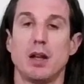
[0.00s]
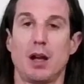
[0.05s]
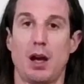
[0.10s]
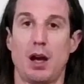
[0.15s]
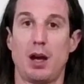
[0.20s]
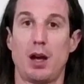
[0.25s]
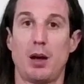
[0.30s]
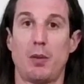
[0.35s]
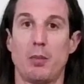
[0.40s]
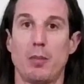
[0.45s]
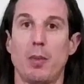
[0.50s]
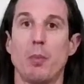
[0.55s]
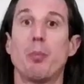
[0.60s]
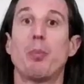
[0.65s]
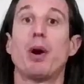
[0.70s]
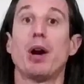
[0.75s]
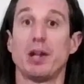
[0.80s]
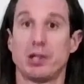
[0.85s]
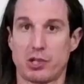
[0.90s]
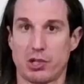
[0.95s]
um,
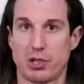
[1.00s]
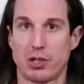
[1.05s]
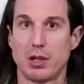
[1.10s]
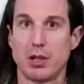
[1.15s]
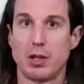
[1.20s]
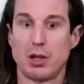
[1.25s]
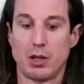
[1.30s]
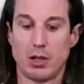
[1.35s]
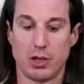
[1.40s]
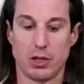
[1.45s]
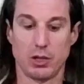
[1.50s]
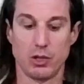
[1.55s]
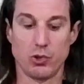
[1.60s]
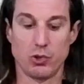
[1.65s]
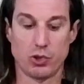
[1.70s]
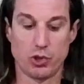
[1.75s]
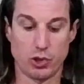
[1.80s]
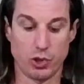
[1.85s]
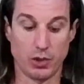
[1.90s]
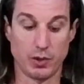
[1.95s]
but you
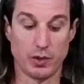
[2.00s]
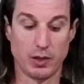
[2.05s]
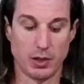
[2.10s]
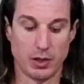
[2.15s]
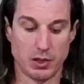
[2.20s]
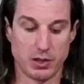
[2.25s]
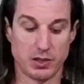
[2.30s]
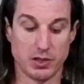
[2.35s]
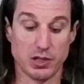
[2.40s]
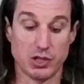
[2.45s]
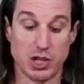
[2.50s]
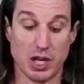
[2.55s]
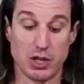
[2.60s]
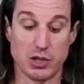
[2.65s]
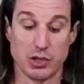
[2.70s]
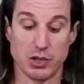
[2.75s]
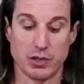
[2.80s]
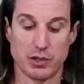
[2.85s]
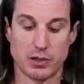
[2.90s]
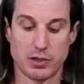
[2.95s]
should see
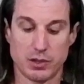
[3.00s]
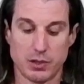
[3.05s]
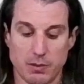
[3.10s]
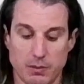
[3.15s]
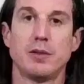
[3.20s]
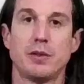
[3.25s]
changes.